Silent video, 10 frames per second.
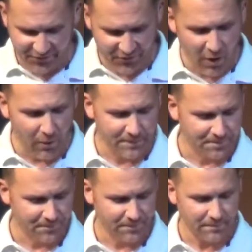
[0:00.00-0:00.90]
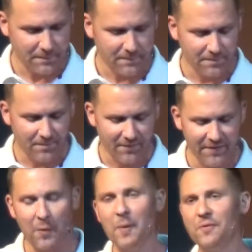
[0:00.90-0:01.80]
song
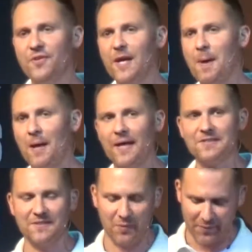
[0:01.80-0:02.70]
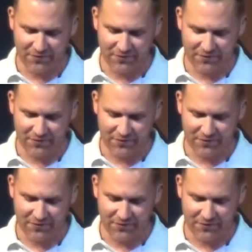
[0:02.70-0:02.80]
that we would sing about Lexington.